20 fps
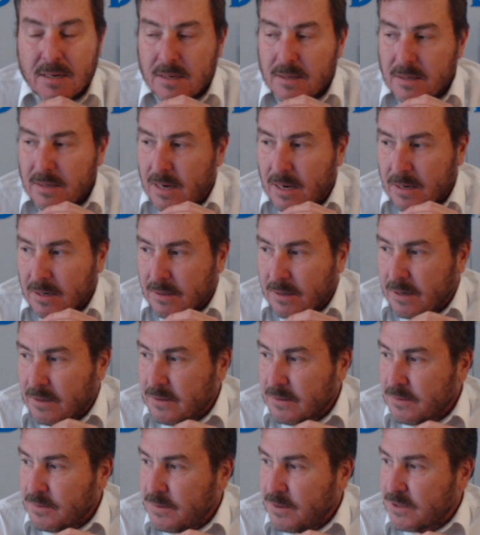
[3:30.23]
I don't know
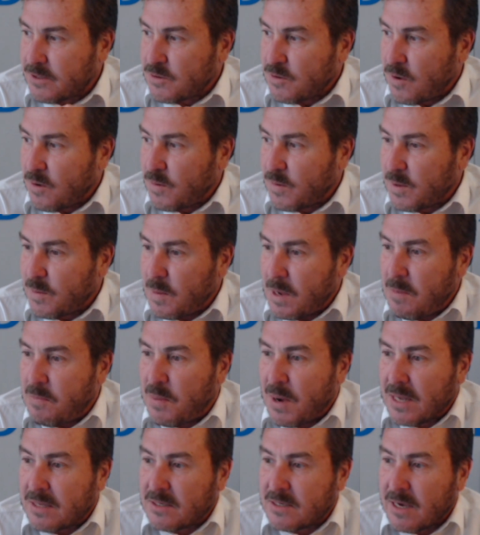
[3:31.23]
what's wrong with me,
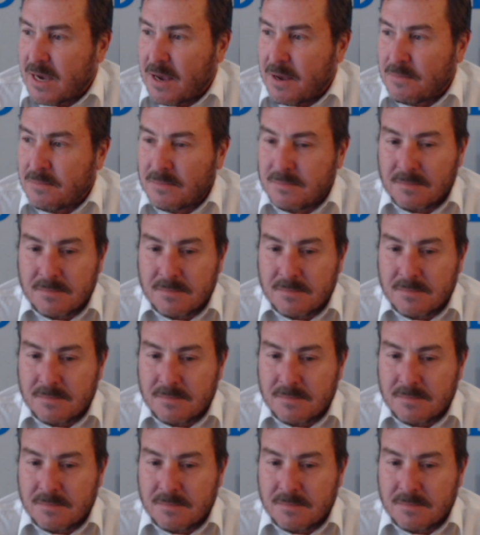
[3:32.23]
but I